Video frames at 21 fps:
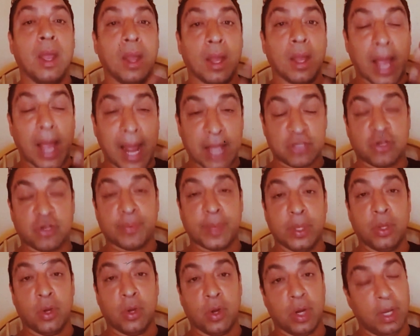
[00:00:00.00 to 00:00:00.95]

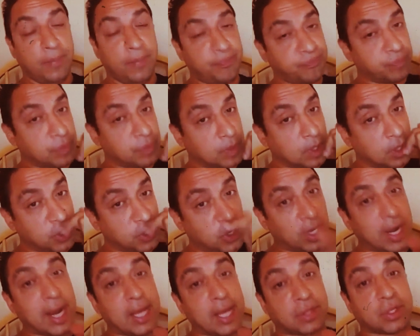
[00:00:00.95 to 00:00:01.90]
entrepreneur, you
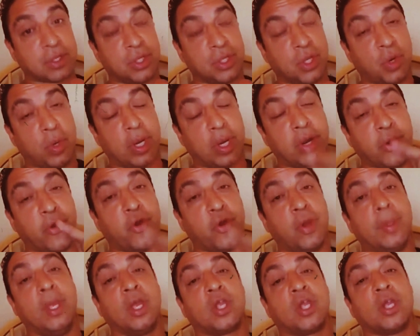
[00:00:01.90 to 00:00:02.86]
guys can do it.
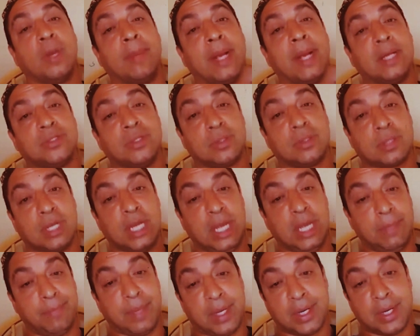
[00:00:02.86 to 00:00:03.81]
Earn income as you
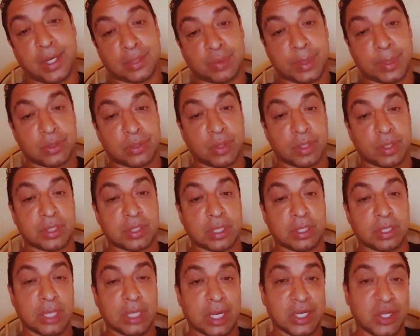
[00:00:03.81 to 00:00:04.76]
sleep, because when it's all said and
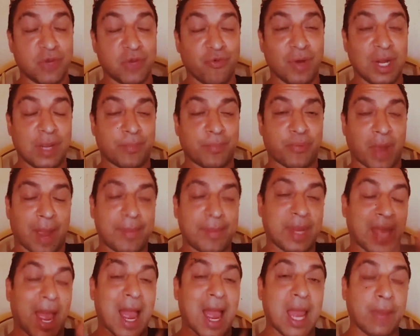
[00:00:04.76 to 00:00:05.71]
done,
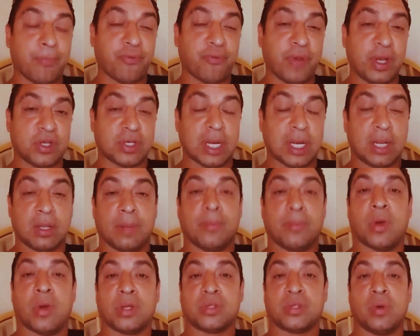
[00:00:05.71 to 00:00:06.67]
I appreciate a
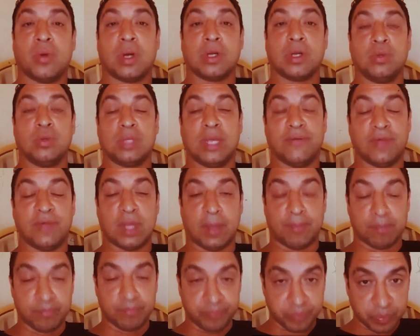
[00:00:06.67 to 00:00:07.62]
martial artist who's given
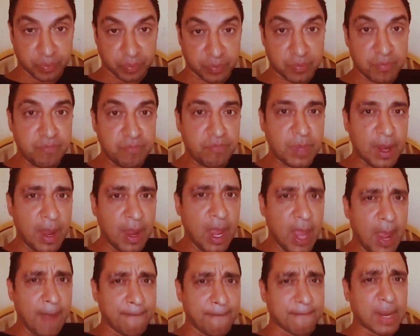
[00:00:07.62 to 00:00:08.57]
up
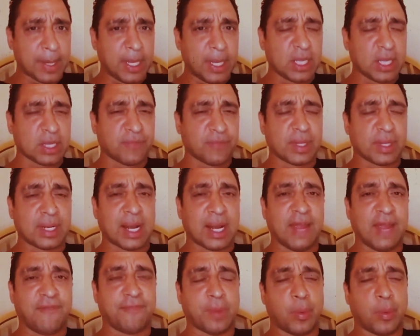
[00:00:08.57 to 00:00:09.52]
many years of his
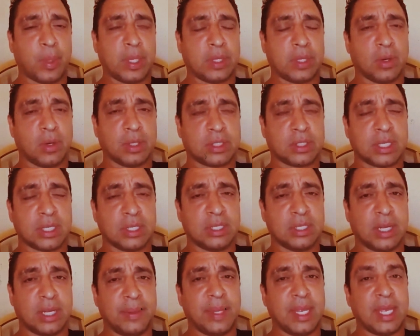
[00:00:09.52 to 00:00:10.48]
life, but when it's all said and
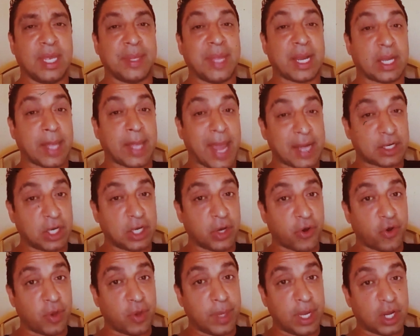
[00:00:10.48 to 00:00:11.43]
done, they can actually
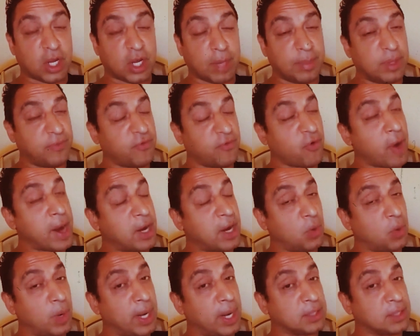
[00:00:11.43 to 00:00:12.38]
earn income in a variety
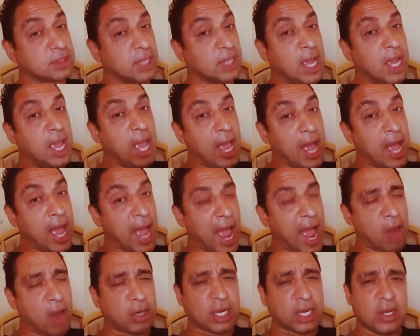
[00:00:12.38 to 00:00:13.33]
of ways.
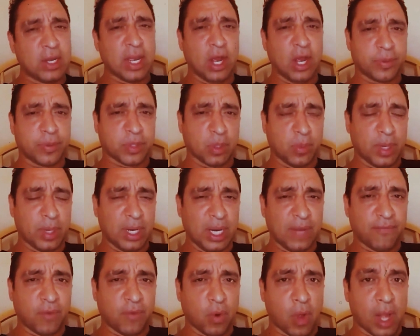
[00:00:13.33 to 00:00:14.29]
How can you help someone
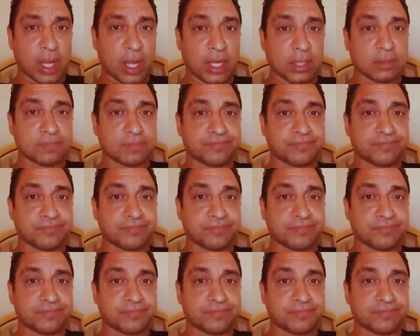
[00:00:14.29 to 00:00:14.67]
live longer?